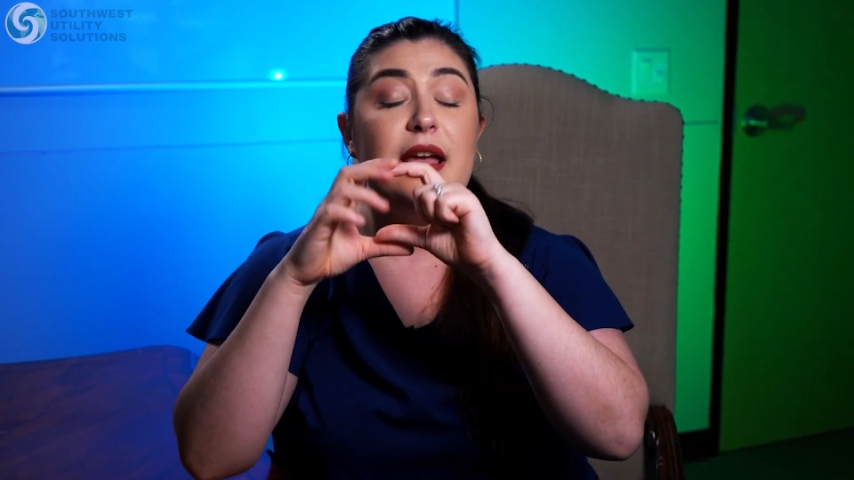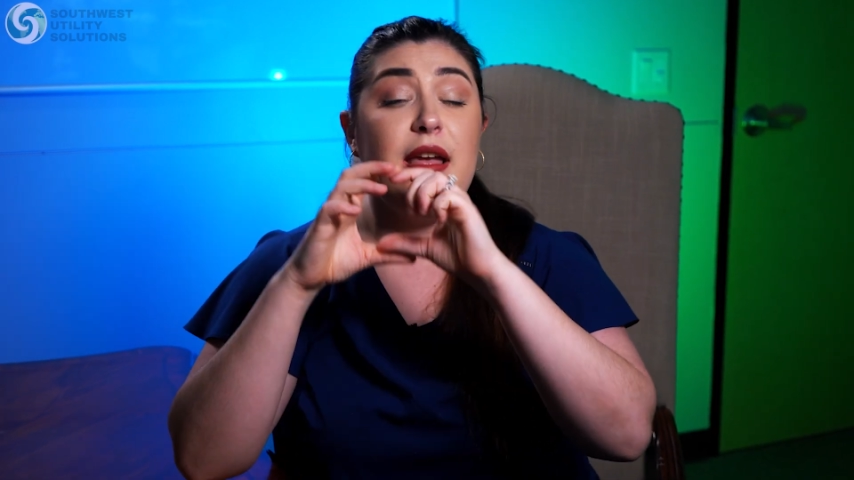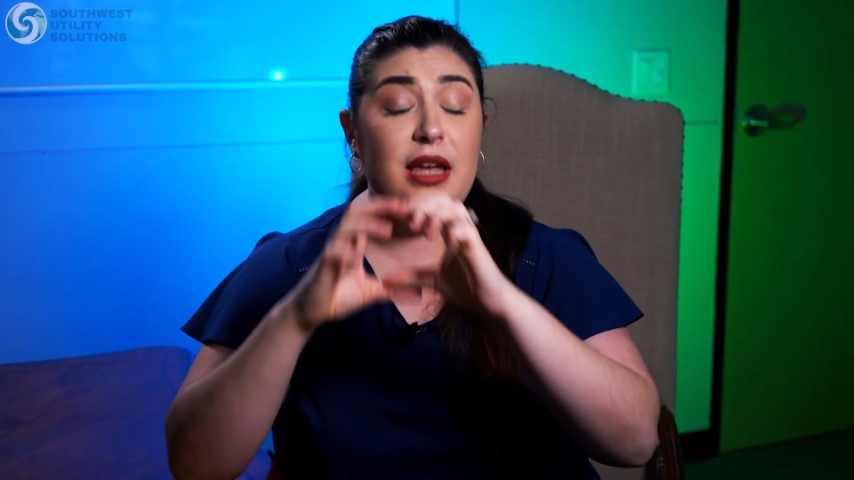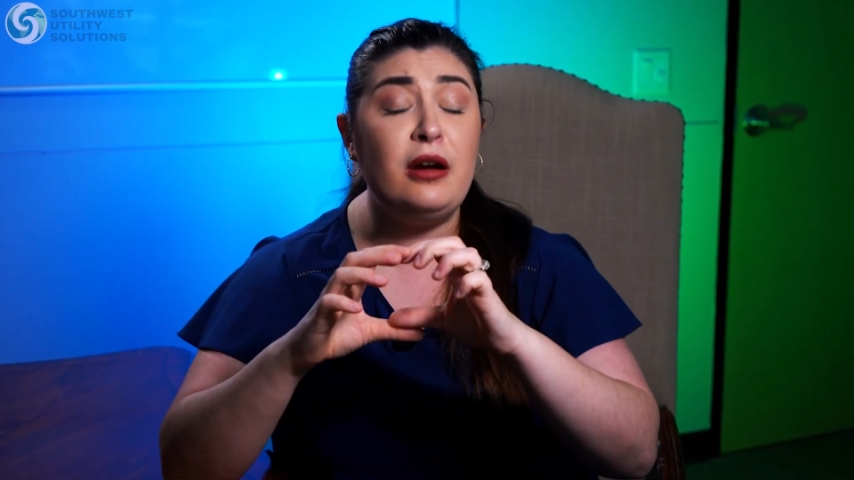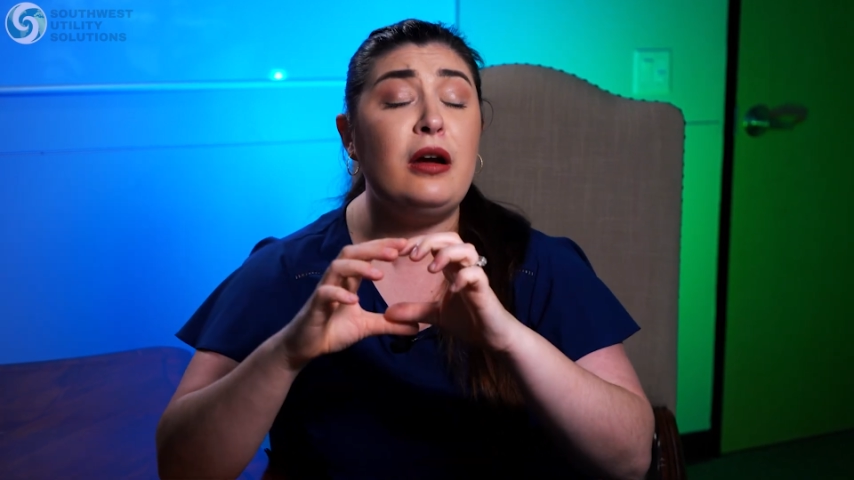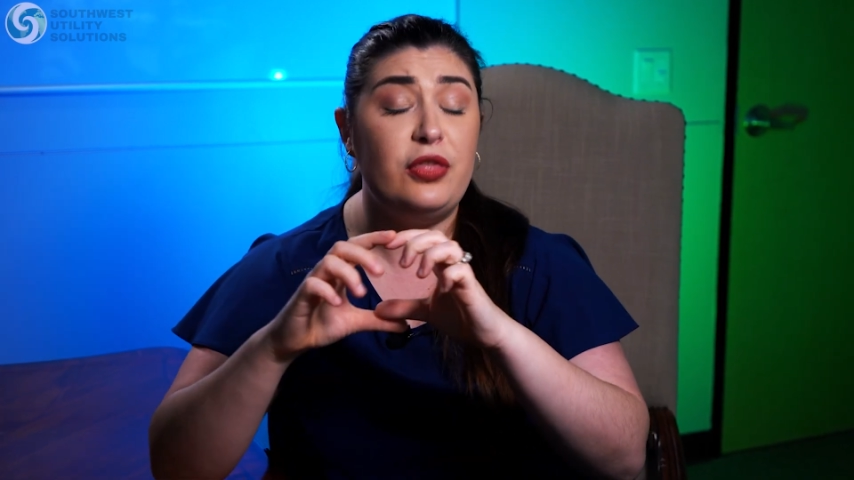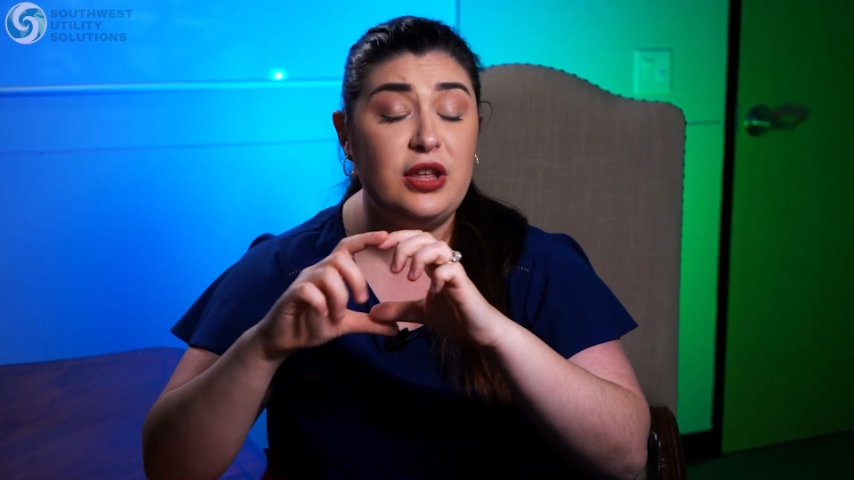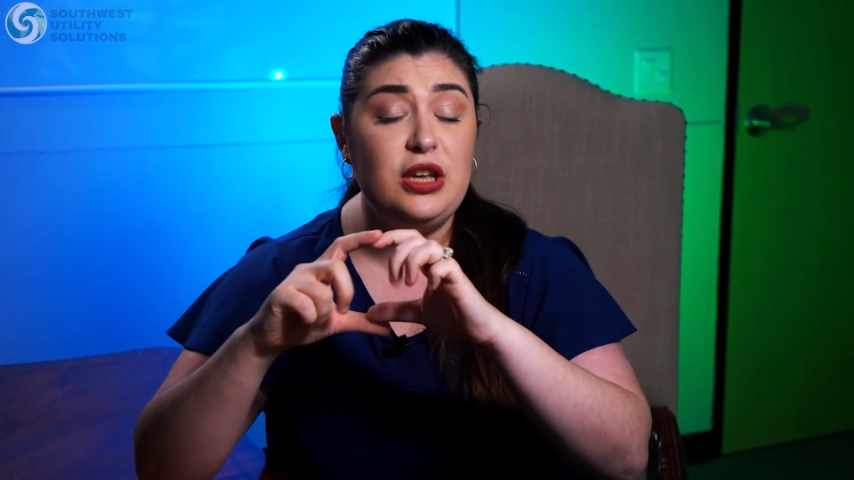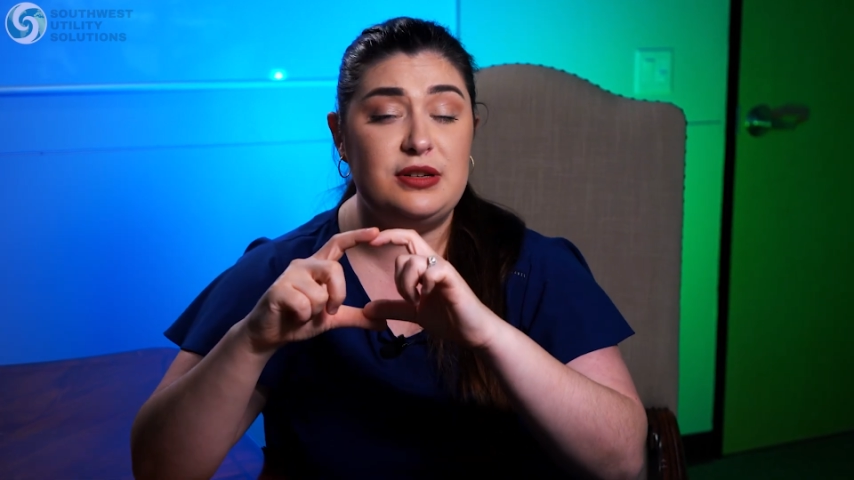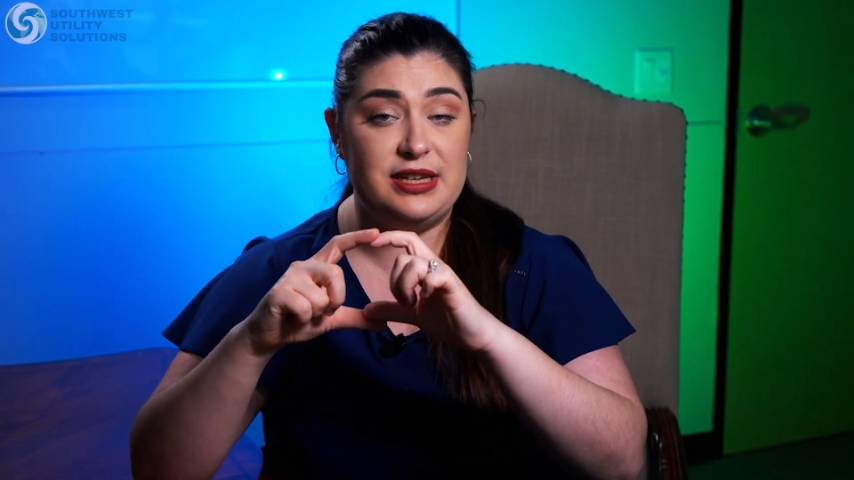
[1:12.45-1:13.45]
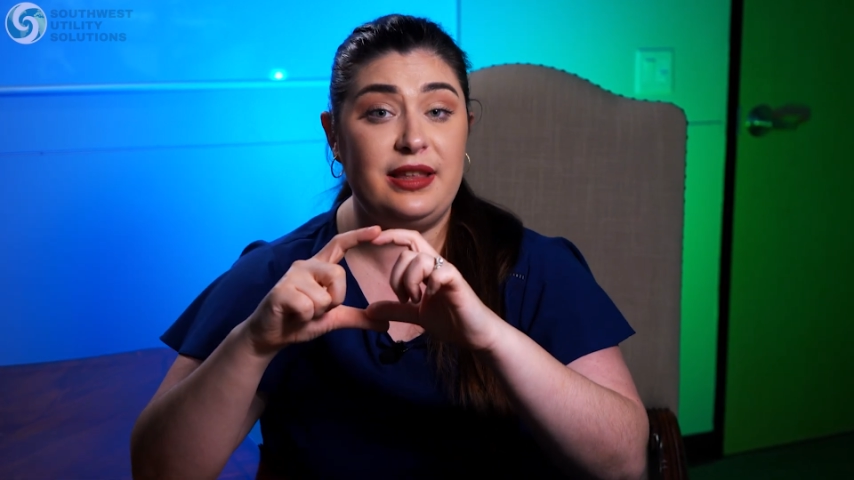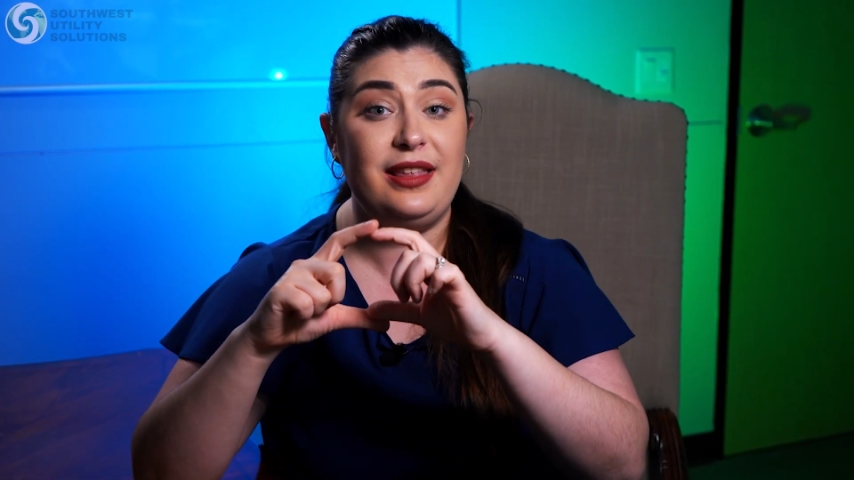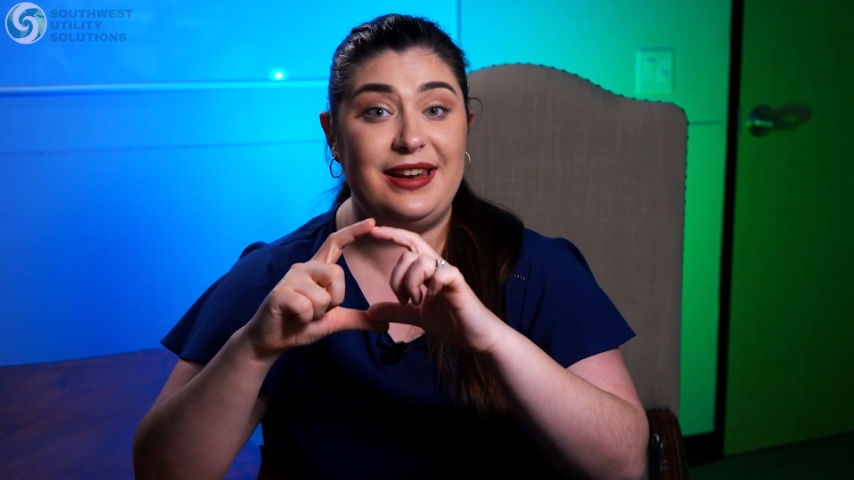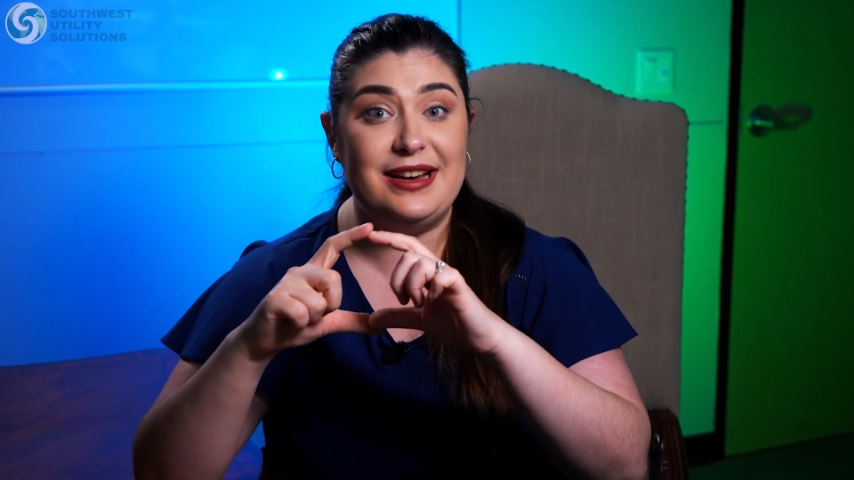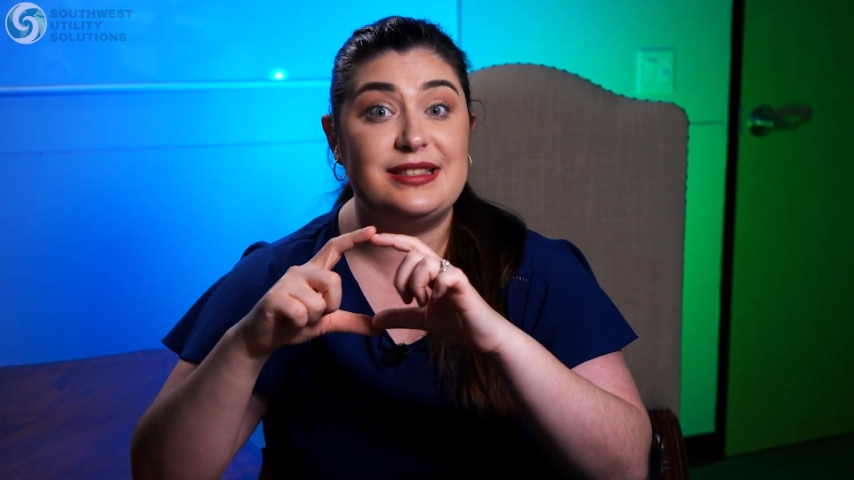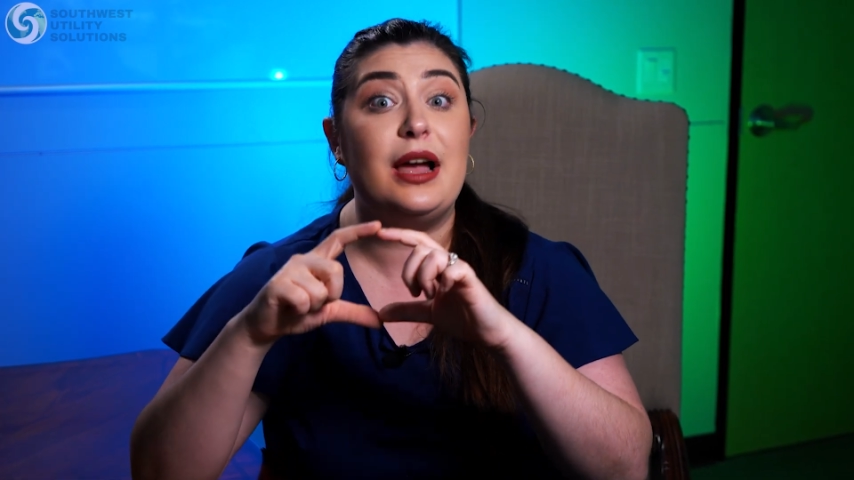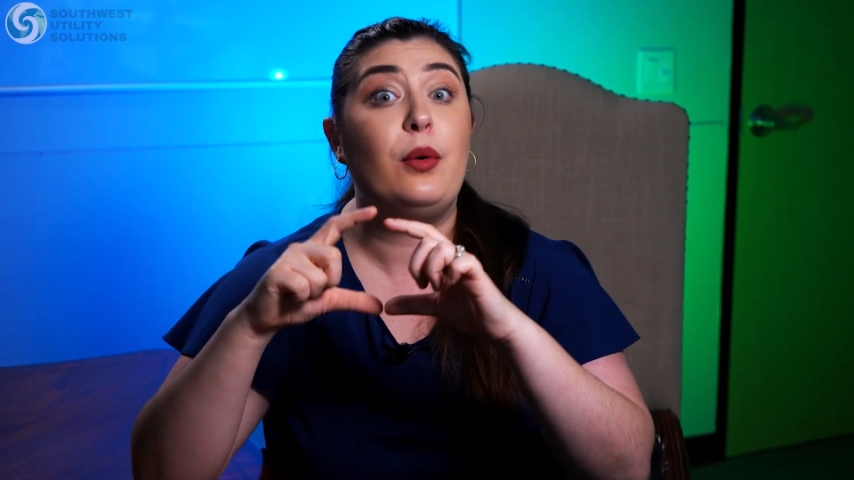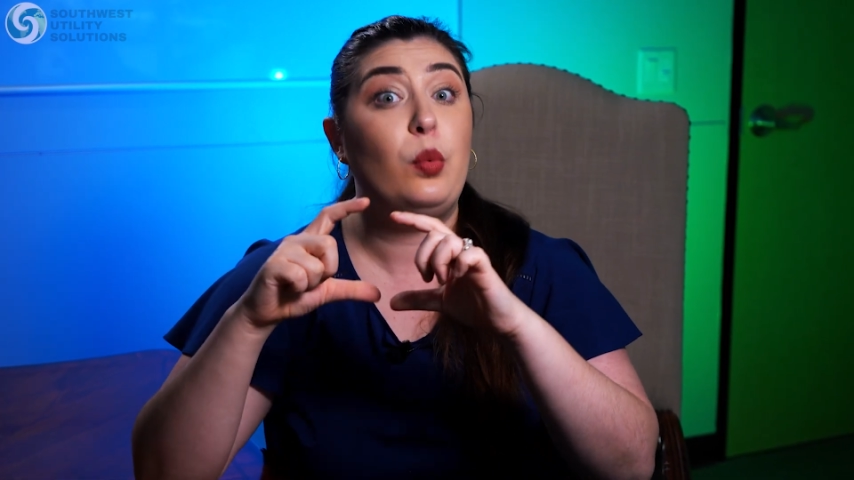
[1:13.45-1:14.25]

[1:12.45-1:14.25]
here are the utilities that